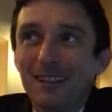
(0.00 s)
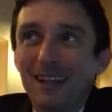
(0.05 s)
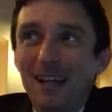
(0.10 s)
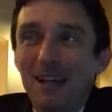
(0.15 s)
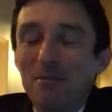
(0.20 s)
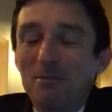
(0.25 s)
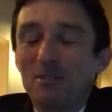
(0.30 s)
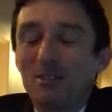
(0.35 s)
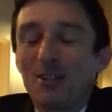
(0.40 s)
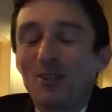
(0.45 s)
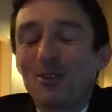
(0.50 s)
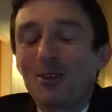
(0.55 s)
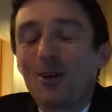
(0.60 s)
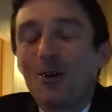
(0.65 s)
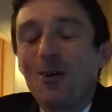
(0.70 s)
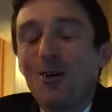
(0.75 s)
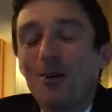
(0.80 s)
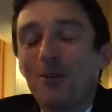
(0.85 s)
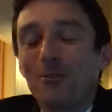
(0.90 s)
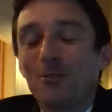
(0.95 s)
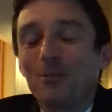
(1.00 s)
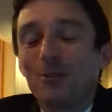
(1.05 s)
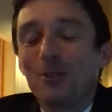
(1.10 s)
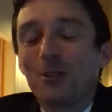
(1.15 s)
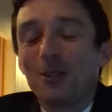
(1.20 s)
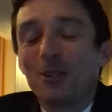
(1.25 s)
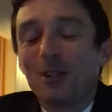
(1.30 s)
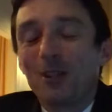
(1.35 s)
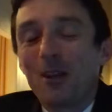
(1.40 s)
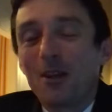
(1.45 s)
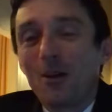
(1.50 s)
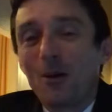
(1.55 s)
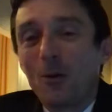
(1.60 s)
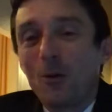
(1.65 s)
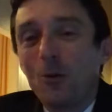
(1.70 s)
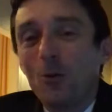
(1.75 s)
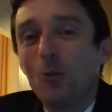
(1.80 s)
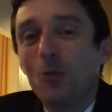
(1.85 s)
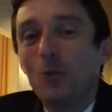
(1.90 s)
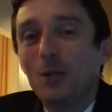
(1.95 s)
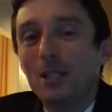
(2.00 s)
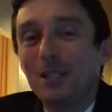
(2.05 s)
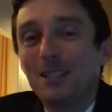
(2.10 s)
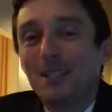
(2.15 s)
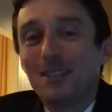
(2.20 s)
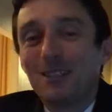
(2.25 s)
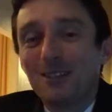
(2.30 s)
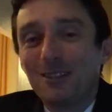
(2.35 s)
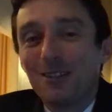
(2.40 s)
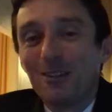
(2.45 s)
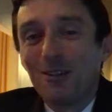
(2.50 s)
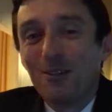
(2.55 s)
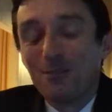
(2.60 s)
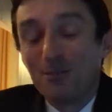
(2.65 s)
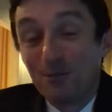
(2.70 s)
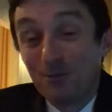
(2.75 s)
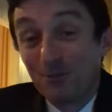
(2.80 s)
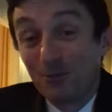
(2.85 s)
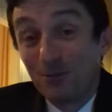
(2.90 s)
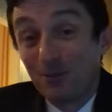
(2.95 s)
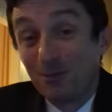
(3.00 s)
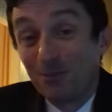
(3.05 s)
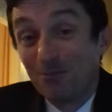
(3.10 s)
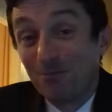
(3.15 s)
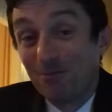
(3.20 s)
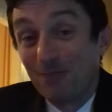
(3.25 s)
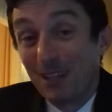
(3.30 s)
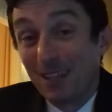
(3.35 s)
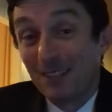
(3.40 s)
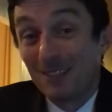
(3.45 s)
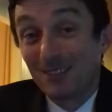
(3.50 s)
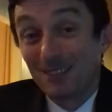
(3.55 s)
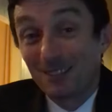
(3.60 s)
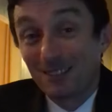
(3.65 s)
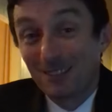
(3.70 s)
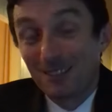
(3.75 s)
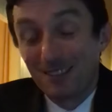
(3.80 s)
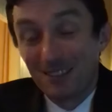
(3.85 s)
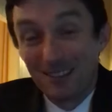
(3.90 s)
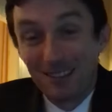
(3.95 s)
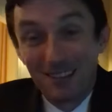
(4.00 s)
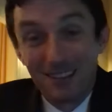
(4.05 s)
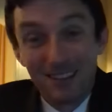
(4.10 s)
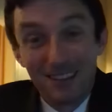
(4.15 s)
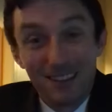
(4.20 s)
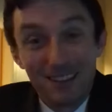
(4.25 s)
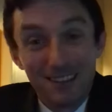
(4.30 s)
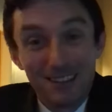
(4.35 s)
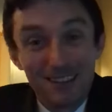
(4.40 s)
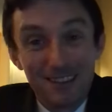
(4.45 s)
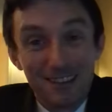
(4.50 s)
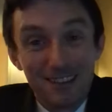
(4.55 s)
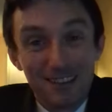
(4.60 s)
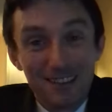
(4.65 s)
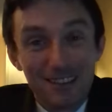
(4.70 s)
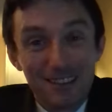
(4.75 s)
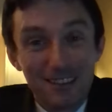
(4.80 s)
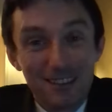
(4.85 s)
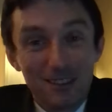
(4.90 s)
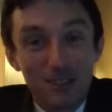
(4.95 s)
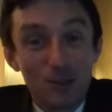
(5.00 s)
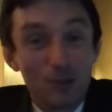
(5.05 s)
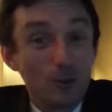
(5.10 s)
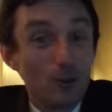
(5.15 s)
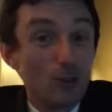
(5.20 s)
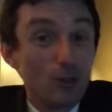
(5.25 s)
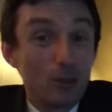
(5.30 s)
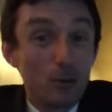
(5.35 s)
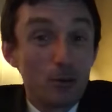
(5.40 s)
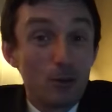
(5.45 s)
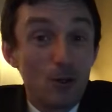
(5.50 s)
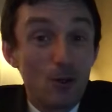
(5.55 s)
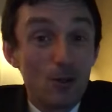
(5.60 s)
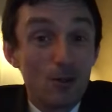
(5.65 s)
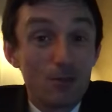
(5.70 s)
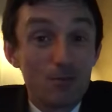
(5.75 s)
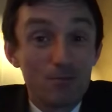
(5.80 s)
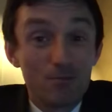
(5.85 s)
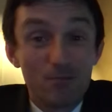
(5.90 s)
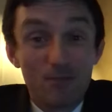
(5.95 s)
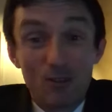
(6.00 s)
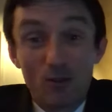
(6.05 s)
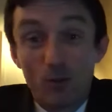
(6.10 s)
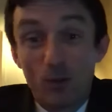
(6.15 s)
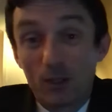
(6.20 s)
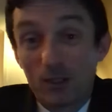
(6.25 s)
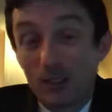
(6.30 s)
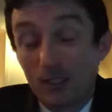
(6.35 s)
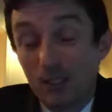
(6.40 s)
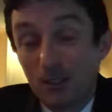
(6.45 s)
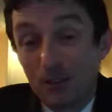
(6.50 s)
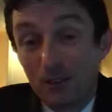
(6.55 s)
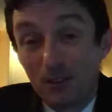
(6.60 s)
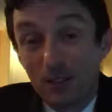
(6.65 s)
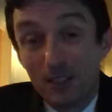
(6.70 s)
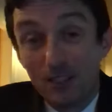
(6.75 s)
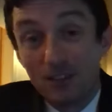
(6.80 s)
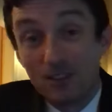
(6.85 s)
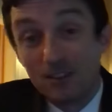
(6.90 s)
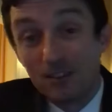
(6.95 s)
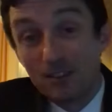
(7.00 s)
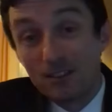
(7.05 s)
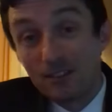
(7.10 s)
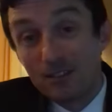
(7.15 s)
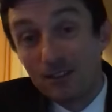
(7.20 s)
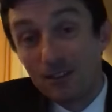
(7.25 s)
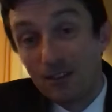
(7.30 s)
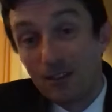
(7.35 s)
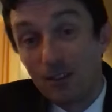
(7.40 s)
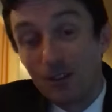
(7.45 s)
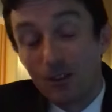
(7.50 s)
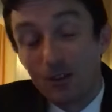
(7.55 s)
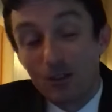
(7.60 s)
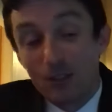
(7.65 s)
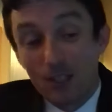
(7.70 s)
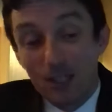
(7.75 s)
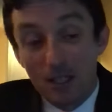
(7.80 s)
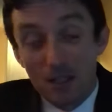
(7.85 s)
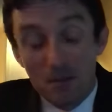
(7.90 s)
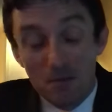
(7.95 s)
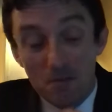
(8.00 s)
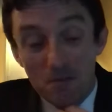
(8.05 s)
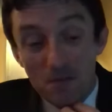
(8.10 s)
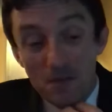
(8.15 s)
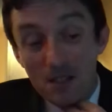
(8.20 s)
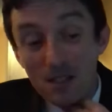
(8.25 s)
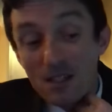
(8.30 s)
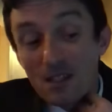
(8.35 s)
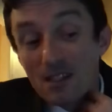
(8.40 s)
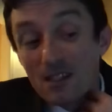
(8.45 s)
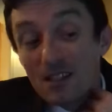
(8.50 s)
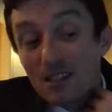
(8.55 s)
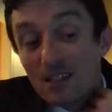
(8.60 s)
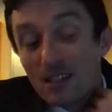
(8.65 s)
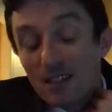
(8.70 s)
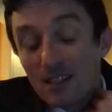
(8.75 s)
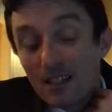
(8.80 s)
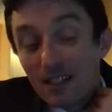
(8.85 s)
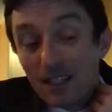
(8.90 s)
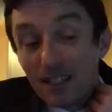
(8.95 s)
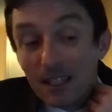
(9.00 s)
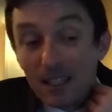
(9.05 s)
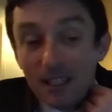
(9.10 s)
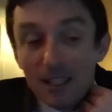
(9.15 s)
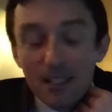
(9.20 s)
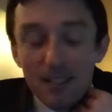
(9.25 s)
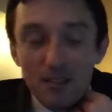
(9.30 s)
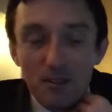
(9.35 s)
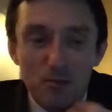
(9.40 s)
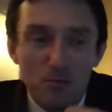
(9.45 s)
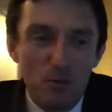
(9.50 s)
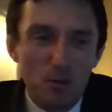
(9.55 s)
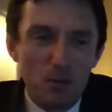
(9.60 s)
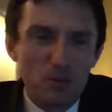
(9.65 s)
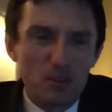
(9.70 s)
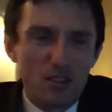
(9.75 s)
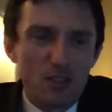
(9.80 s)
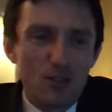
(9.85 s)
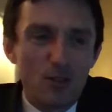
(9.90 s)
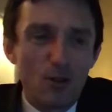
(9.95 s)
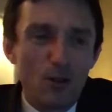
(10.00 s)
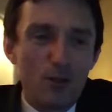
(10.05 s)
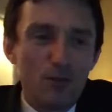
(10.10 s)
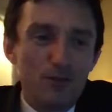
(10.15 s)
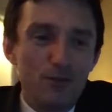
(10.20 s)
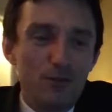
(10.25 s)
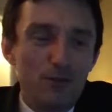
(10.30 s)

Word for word: it was the thought of doing another whole week of this well, you know, don't get me wrong, I've worked here for ages, you know, a long time. Um, it was the thought of,